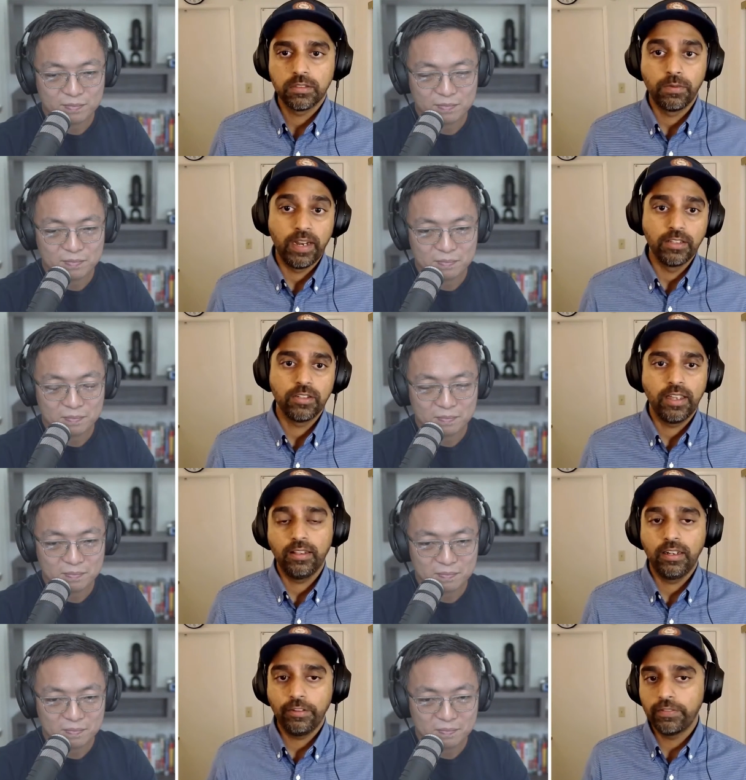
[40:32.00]
Speaker 1: range. And
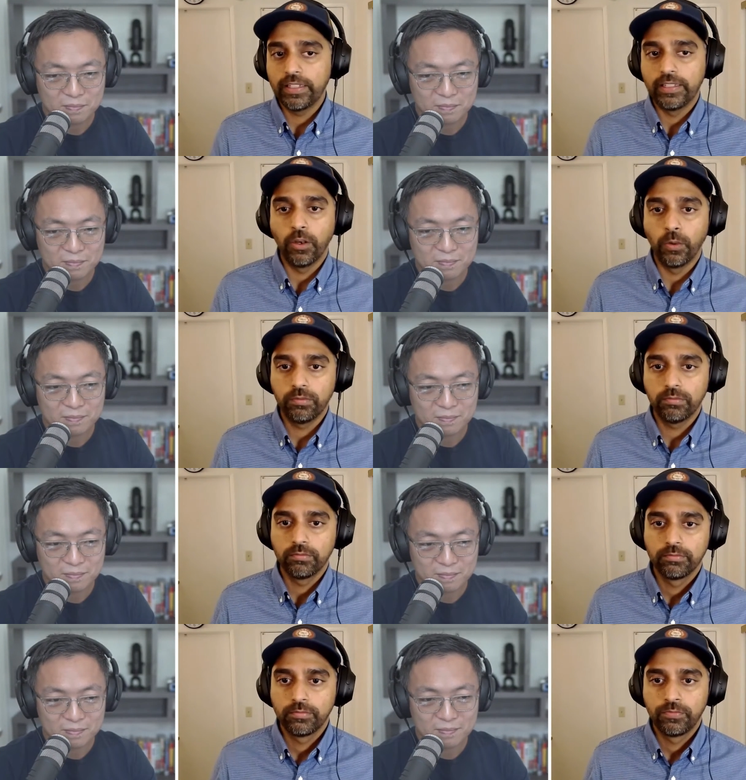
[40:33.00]
then definitely don't
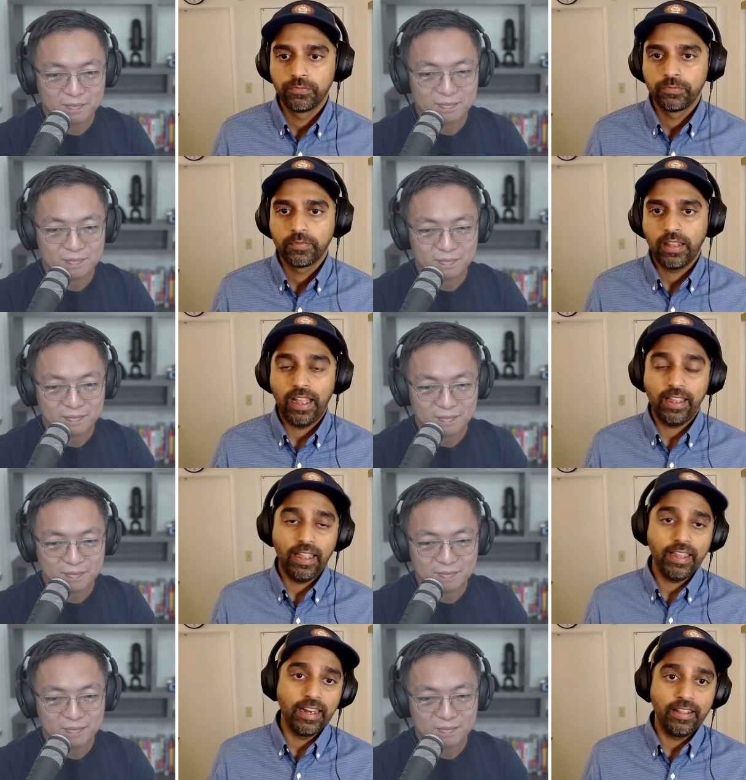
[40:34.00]
I,
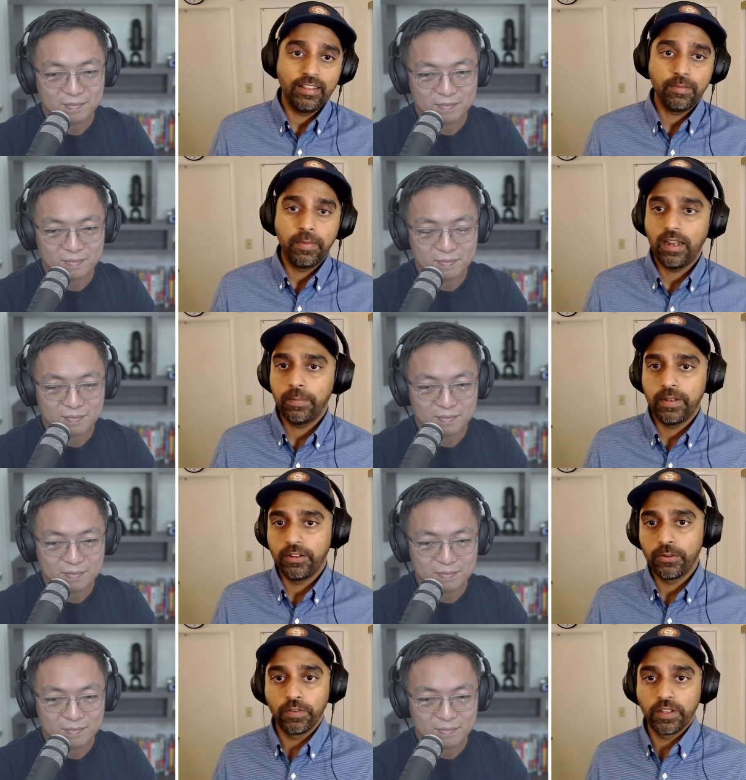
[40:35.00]
again, this may not be
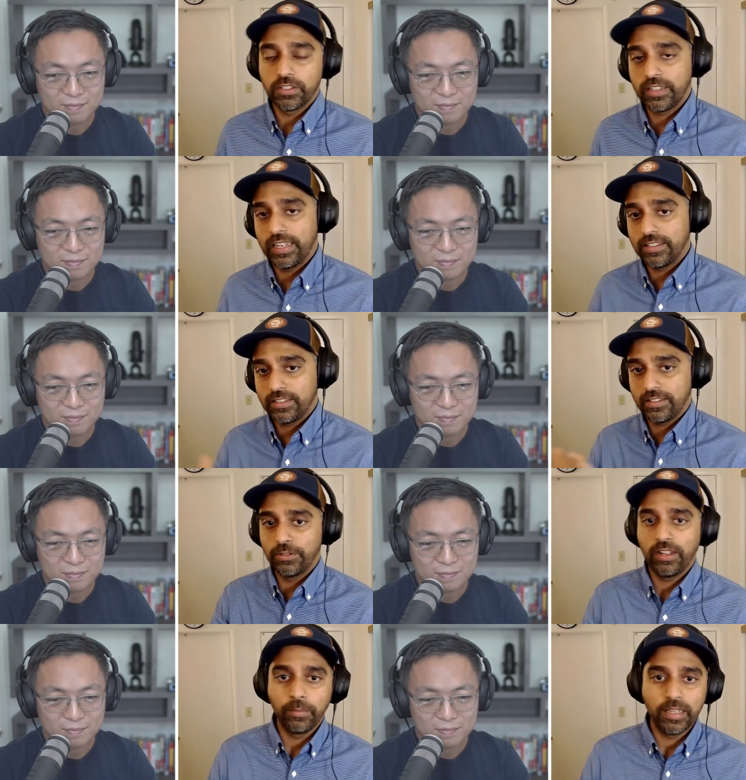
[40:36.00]
true of other states. You
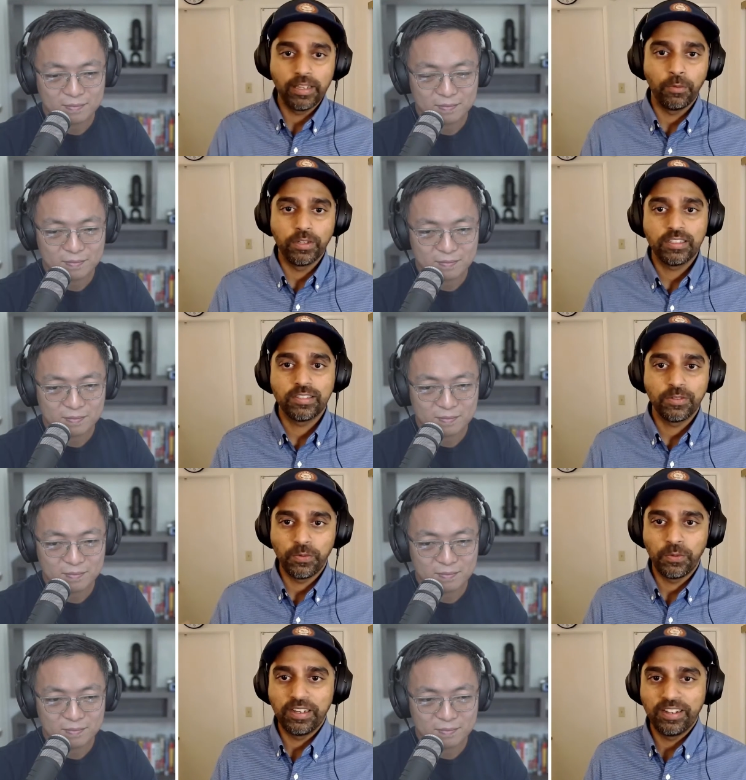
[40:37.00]
tell me what's
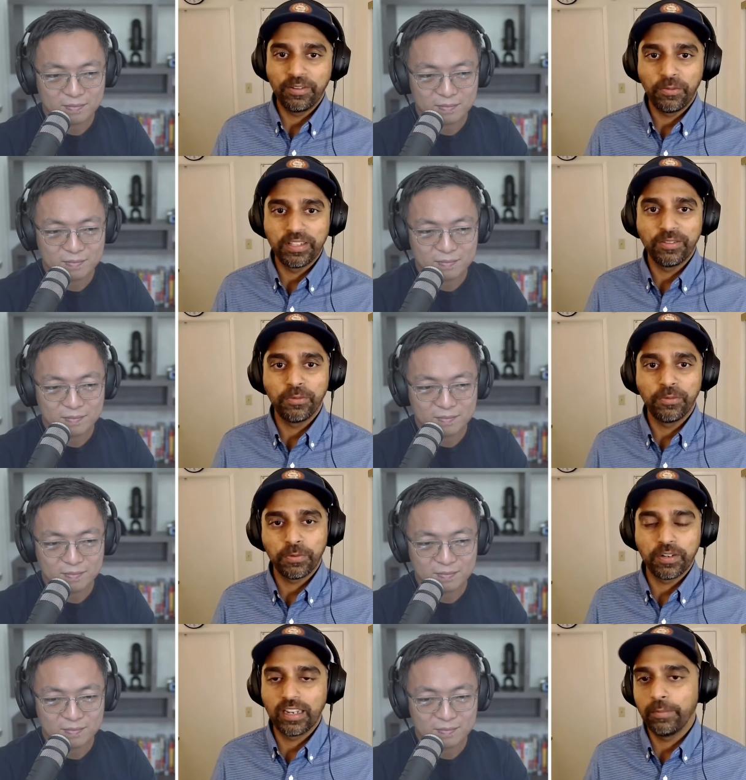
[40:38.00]
uh, what what's
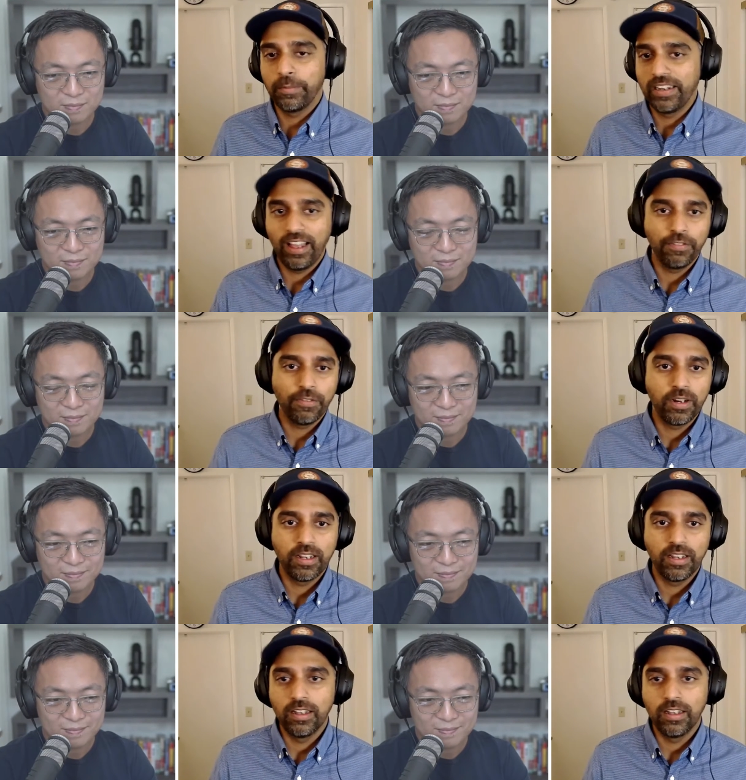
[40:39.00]
working, but in California,